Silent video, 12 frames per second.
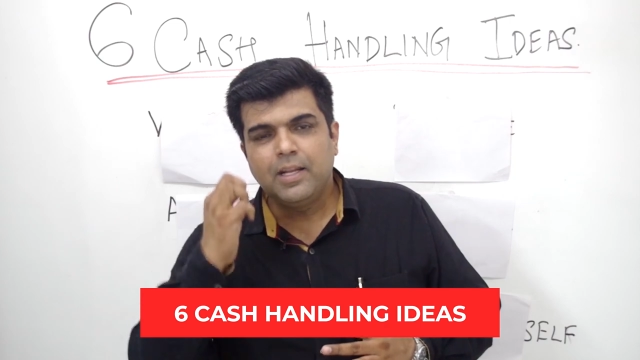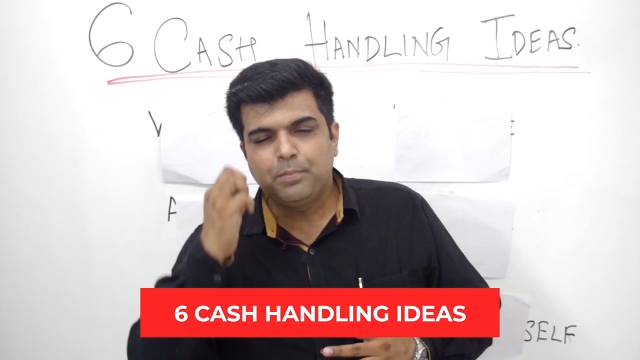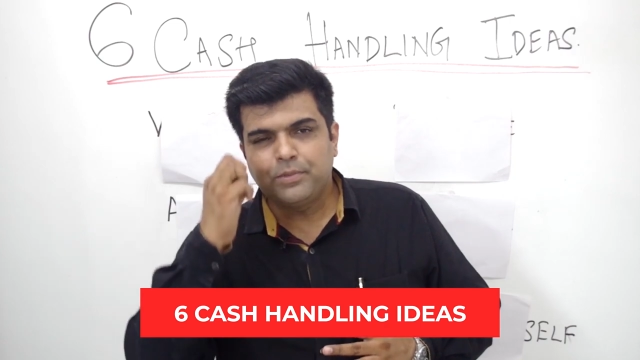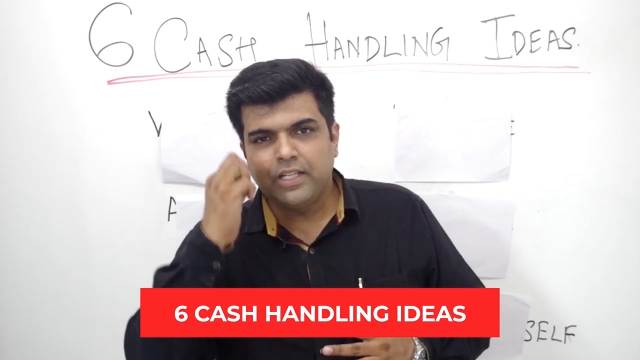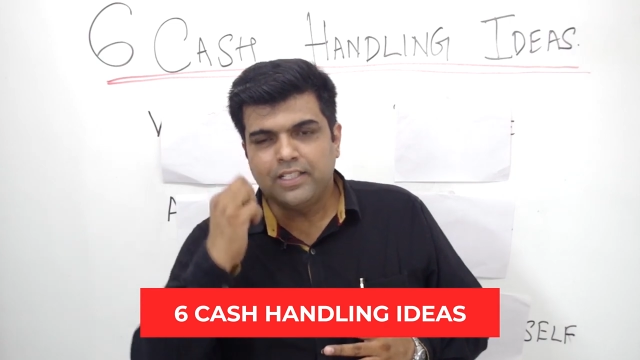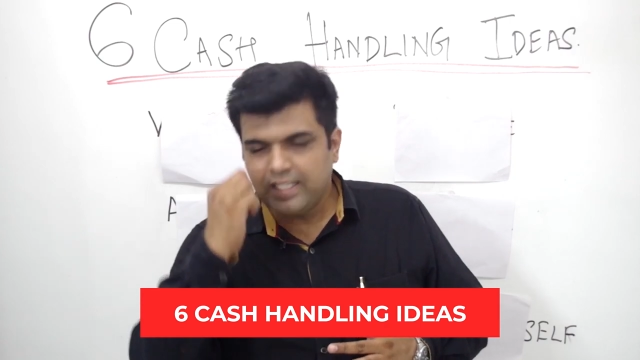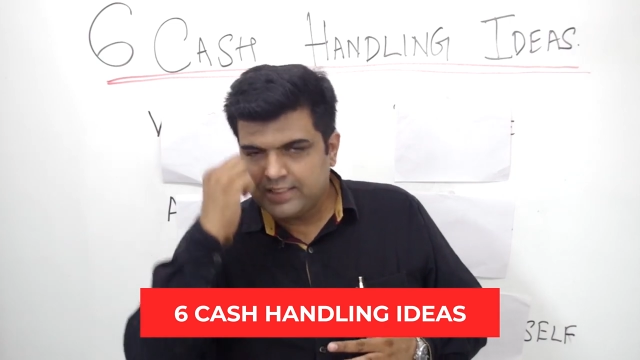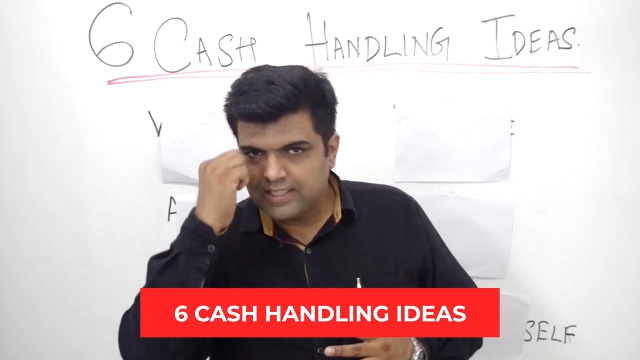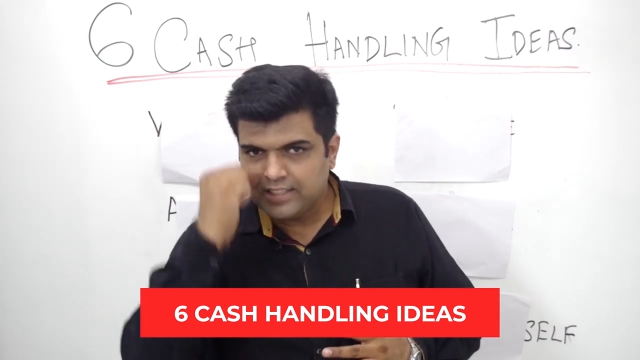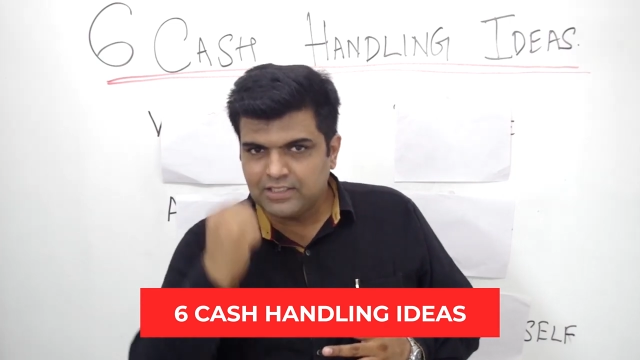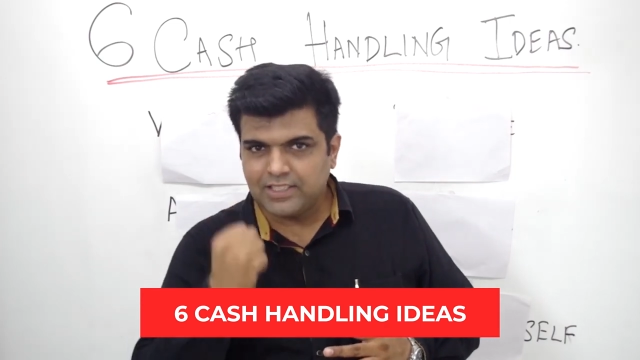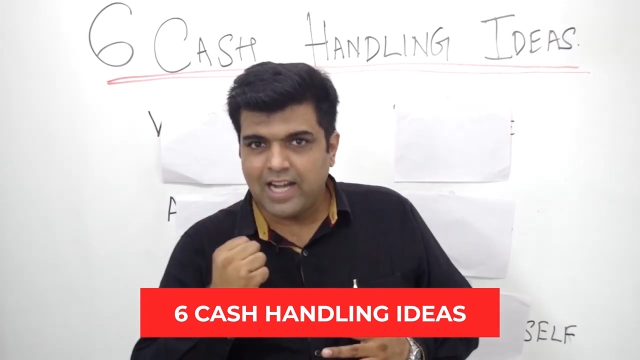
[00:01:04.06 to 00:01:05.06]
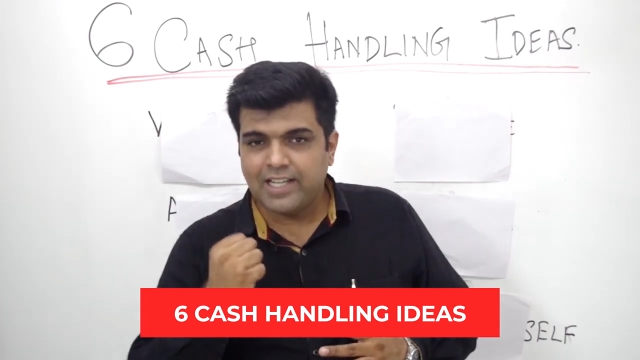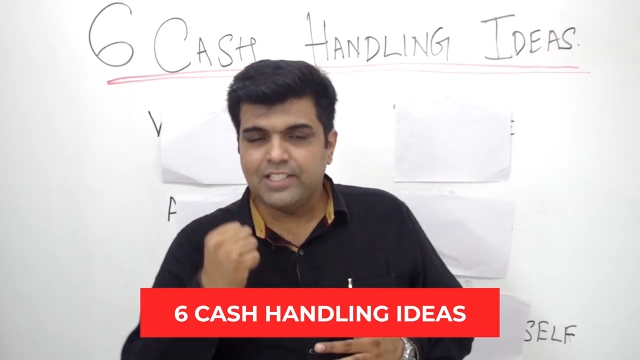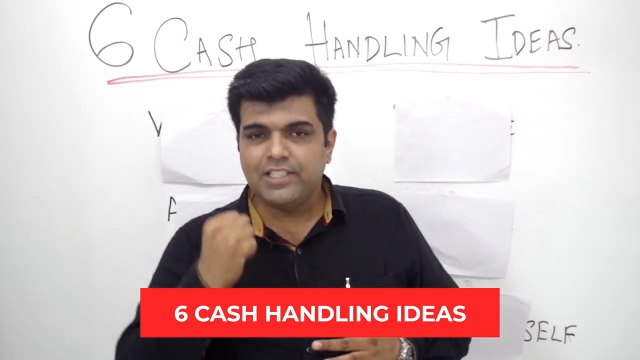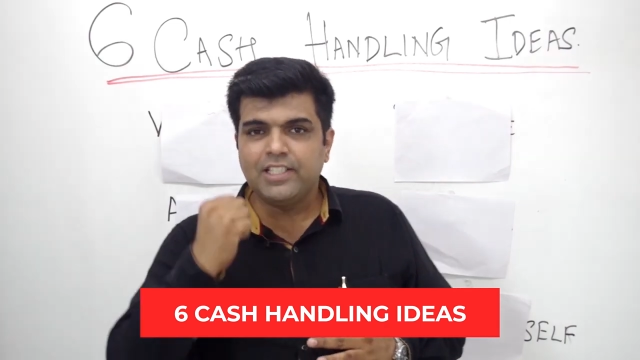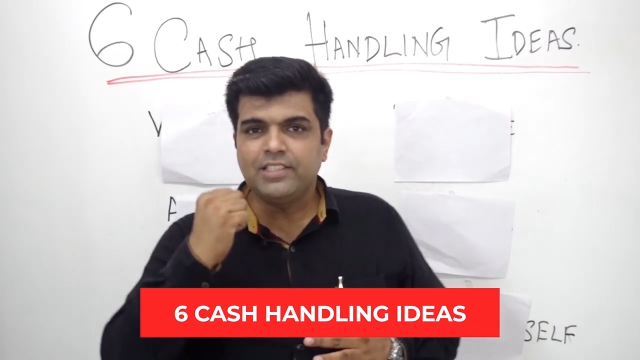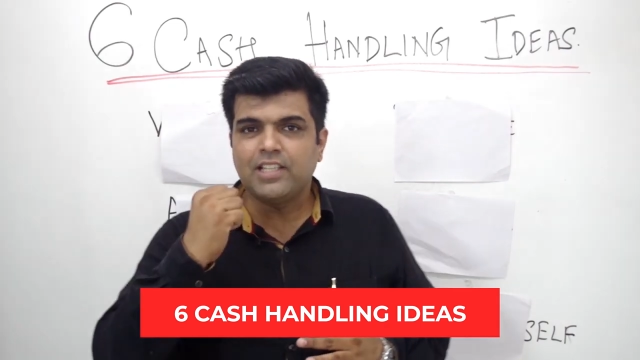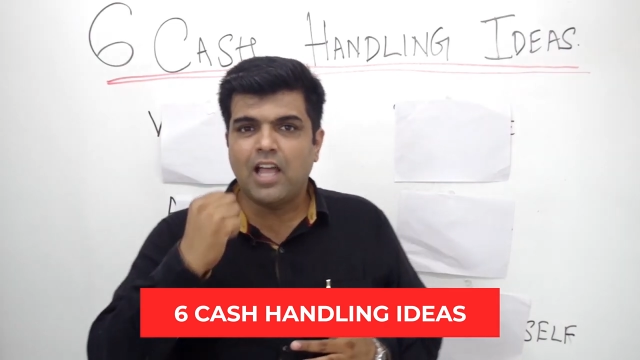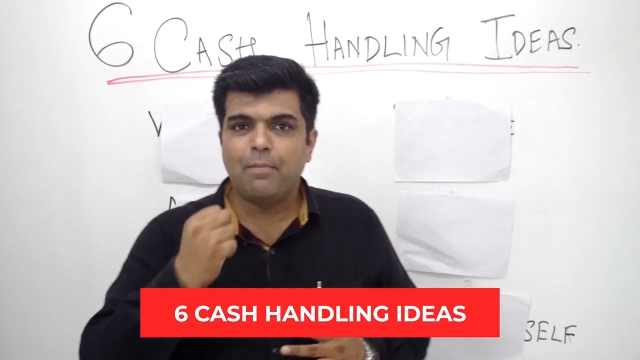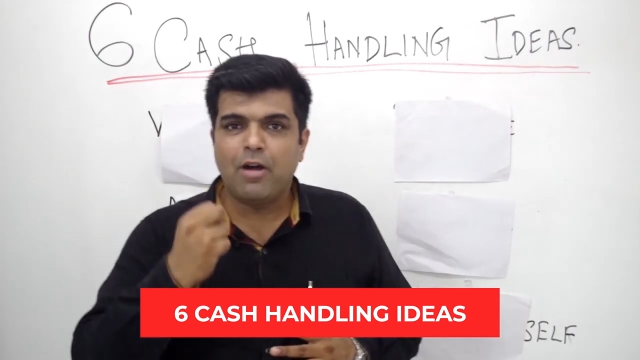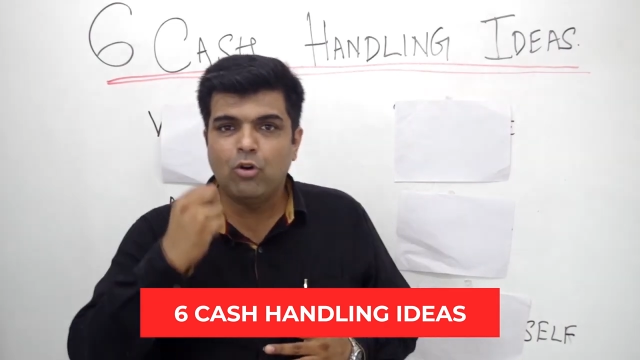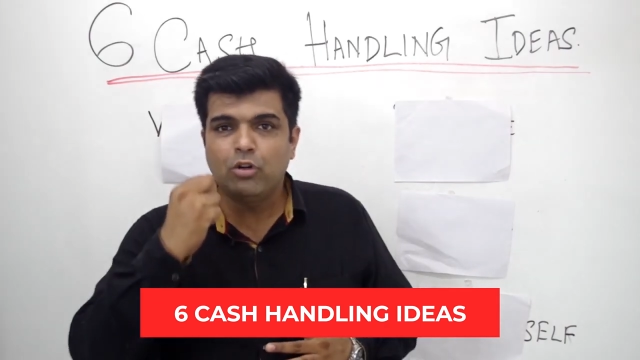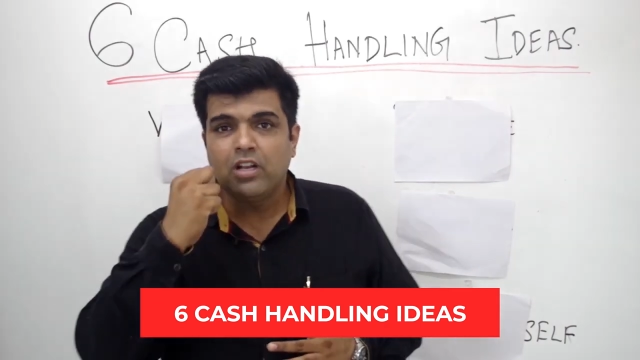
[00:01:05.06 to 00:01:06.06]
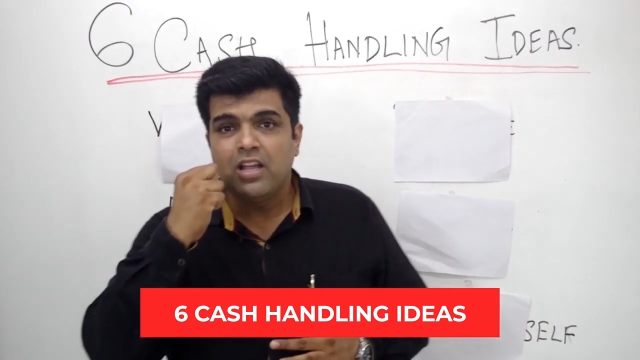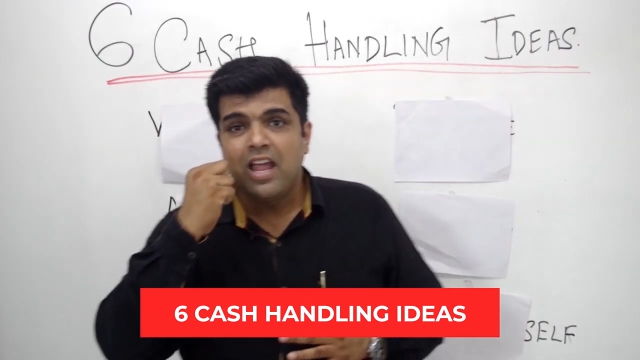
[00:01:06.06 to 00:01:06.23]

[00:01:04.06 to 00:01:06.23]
tips and tricks and strategies about